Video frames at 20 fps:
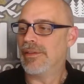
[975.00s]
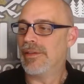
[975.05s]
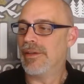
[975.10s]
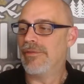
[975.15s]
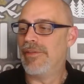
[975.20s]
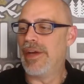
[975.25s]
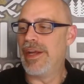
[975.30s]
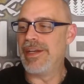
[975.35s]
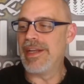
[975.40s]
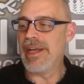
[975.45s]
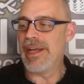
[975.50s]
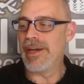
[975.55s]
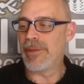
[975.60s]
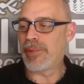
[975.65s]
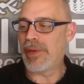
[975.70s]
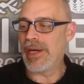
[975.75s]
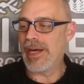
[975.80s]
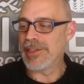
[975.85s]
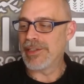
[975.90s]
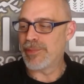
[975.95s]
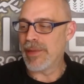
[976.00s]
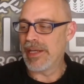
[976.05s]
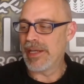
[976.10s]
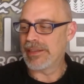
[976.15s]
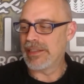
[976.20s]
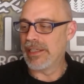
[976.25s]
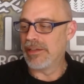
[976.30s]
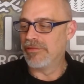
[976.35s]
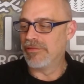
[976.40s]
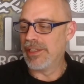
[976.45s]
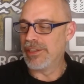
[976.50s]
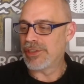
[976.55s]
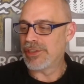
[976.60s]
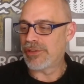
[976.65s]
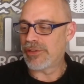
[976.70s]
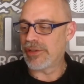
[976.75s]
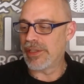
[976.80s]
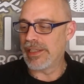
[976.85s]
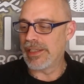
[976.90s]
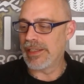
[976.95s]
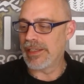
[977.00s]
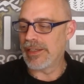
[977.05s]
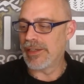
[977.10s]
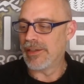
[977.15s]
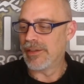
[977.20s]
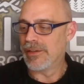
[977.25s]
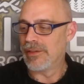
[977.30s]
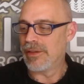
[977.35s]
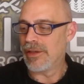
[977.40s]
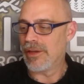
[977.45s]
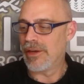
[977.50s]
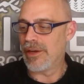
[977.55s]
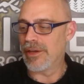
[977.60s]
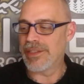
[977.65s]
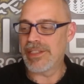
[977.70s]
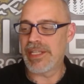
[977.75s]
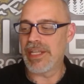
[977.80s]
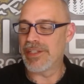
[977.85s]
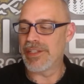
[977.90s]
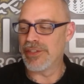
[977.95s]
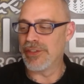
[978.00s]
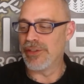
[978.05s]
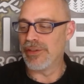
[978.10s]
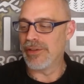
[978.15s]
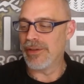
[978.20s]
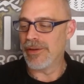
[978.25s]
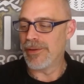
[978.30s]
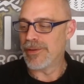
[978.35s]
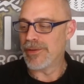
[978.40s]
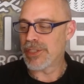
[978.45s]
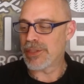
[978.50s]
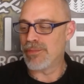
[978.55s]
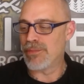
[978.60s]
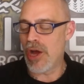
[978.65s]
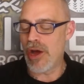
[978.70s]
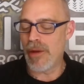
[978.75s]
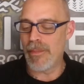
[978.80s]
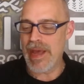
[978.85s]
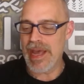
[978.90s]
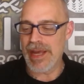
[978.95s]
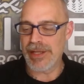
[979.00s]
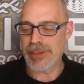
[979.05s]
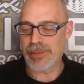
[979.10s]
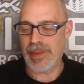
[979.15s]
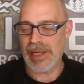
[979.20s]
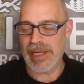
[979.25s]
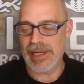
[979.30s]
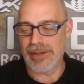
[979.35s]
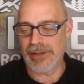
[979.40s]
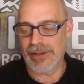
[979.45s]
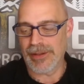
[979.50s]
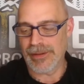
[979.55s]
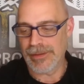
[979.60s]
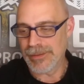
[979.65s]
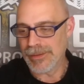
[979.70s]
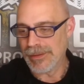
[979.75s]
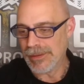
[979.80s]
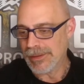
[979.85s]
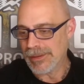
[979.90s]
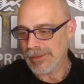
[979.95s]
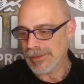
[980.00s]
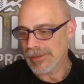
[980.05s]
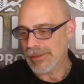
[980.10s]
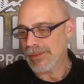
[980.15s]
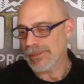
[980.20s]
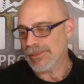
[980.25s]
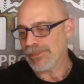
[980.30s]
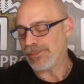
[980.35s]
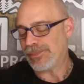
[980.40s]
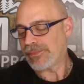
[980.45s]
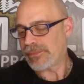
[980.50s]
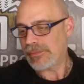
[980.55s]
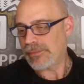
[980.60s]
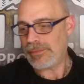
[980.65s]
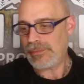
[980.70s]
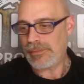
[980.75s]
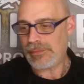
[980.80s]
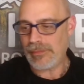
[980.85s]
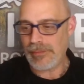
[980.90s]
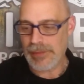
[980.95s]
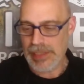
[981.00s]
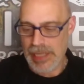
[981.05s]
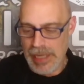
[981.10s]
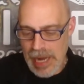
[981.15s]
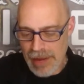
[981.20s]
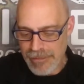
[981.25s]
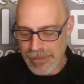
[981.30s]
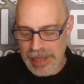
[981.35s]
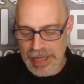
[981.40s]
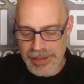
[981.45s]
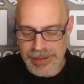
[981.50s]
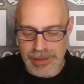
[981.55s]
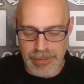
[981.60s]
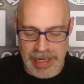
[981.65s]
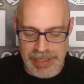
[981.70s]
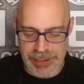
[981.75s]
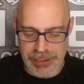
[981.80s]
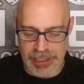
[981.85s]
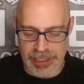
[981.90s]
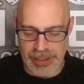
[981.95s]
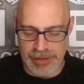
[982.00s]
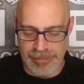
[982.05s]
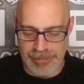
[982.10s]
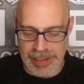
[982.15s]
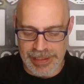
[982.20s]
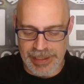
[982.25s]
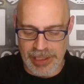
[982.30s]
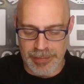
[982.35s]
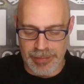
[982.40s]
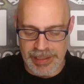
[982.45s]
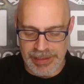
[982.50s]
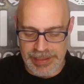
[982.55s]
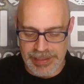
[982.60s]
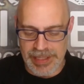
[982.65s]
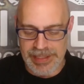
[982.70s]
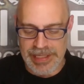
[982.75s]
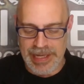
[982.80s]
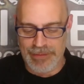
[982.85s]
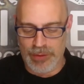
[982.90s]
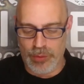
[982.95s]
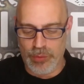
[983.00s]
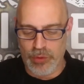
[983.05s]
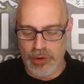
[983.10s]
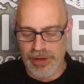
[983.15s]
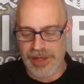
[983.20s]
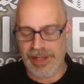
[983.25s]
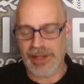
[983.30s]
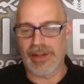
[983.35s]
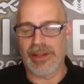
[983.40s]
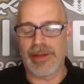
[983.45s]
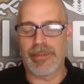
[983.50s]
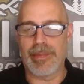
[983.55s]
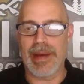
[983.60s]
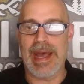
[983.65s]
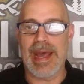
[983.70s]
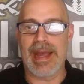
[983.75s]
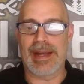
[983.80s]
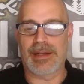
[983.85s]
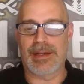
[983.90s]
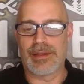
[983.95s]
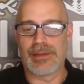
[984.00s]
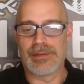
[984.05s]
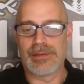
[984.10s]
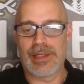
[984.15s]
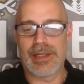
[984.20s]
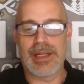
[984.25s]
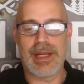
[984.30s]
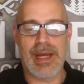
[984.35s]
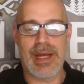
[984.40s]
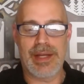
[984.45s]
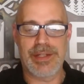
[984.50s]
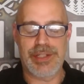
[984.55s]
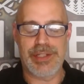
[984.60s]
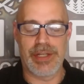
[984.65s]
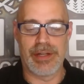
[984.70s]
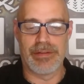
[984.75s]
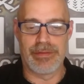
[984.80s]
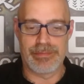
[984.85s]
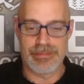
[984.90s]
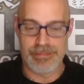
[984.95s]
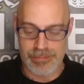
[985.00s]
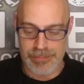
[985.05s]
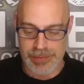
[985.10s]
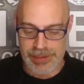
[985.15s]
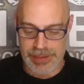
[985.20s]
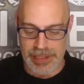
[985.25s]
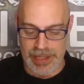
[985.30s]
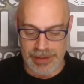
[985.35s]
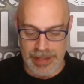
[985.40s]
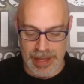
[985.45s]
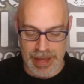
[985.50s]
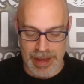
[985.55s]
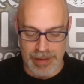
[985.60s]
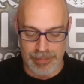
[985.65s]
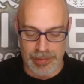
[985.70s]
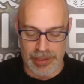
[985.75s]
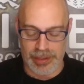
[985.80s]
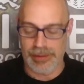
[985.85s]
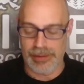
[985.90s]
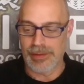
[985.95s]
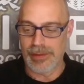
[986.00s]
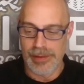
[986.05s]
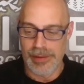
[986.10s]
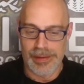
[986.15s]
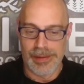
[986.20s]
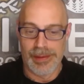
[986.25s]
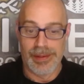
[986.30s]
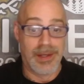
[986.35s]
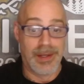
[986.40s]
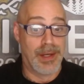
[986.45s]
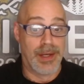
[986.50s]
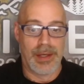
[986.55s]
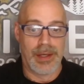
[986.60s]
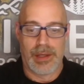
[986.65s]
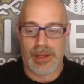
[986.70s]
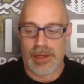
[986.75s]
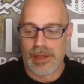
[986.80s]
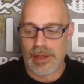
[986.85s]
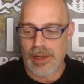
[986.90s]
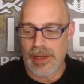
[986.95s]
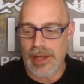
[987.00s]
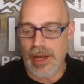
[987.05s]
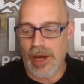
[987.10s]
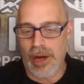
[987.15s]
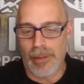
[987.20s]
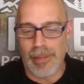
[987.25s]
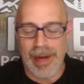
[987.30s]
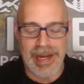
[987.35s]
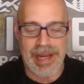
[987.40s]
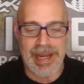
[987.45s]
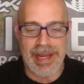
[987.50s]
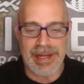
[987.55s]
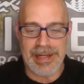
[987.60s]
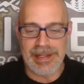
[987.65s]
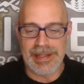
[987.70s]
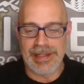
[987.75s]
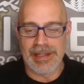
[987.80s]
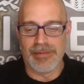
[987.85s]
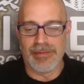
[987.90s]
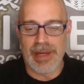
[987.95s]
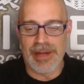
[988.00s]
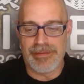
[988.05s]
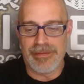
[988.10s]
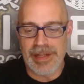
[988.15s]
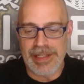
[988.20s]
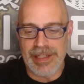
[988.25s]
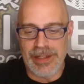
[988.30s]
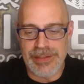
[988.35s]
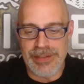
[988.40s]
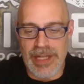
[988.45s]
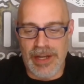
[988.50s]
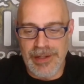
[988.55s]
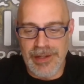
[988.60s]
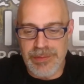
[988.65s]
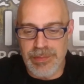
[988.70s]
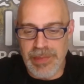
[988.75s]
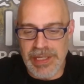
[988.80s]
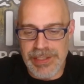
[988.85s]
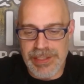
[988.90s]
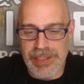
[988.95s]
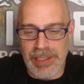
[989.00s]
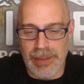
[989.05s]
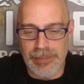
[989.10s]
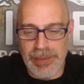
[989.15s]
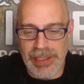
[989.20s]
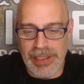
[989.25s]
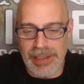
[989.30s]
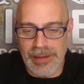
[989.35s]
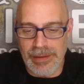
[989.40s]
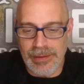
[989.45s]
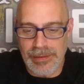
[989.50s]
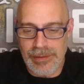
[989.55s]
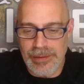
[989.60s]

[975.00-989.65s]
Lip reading: Vendetta Prospecting, Lynch Creek, Artisanal, Small Batch Paydirt. And I forgot to mention in the video, but it does have a warning on the back. I should have said that, but all my editing of my videos, I always miss something.